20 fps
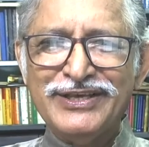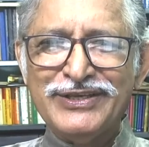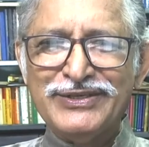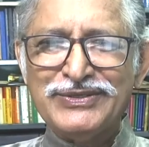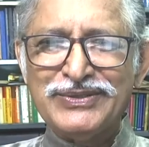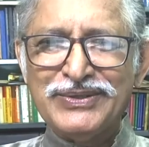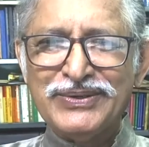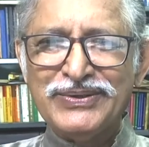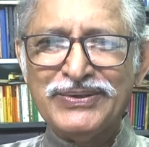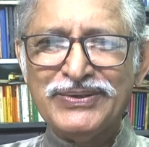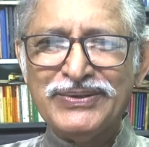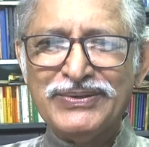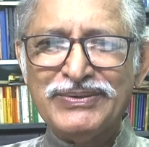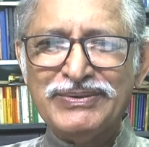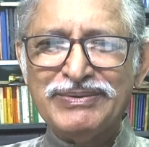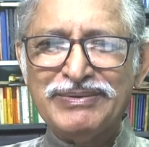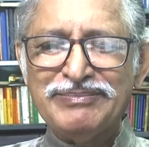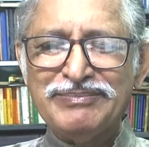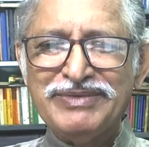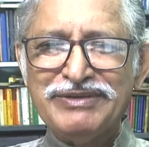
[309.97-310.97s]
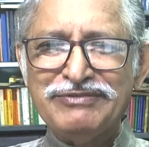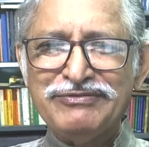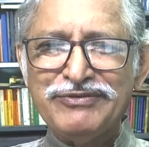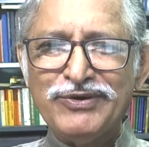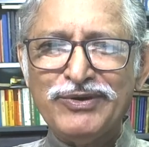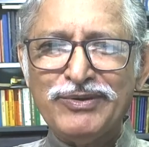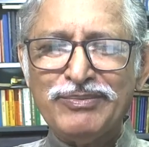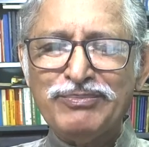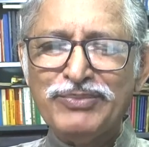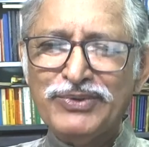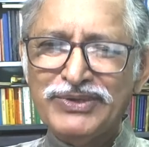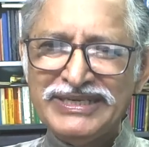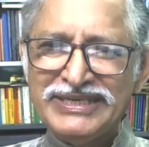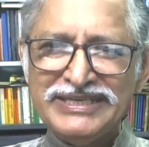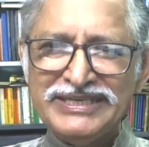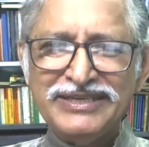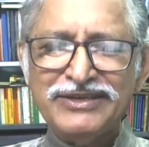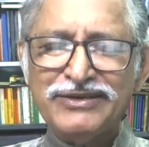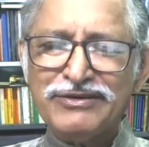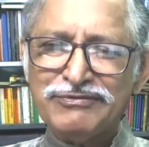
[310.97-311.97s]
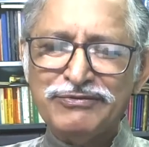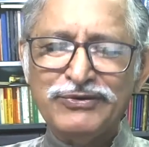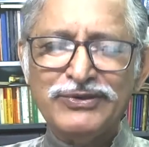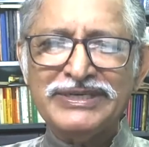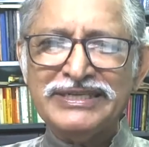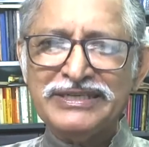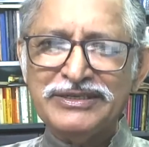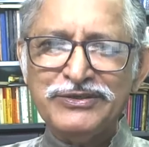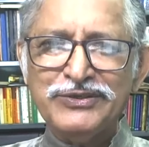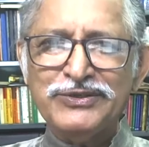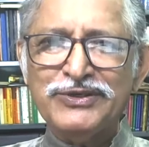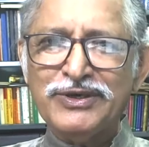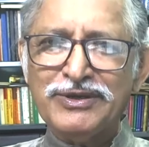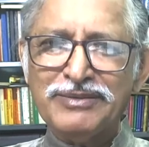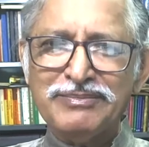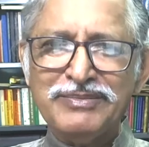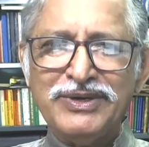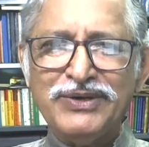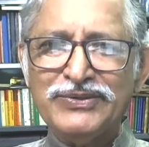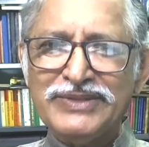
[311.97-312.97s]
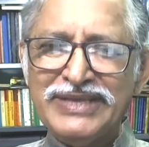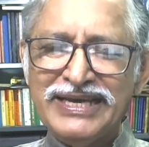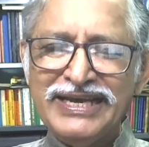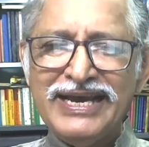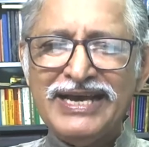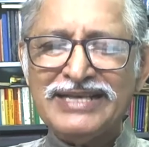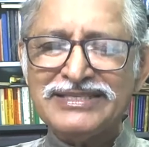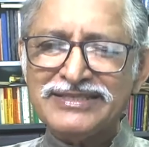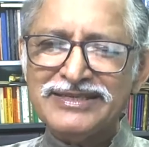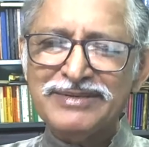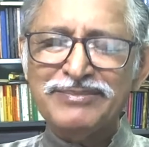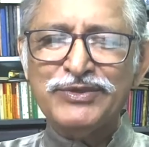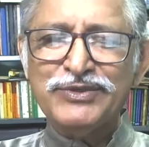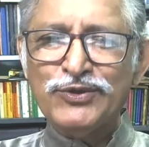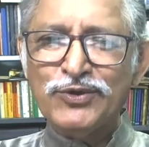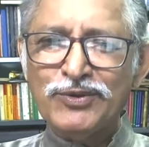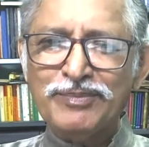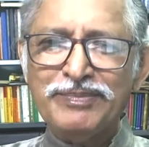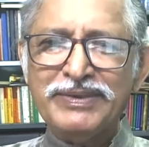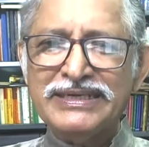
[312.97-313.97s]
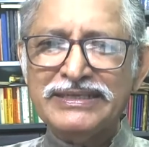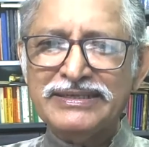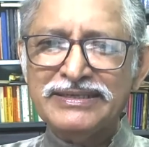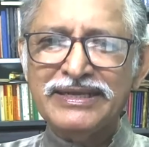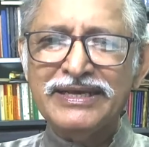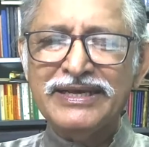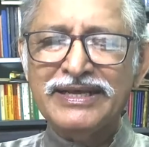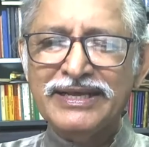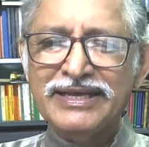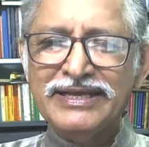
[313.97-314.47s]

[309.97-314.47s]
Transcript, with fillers: So before putting your foot into your mouth, I asked him to open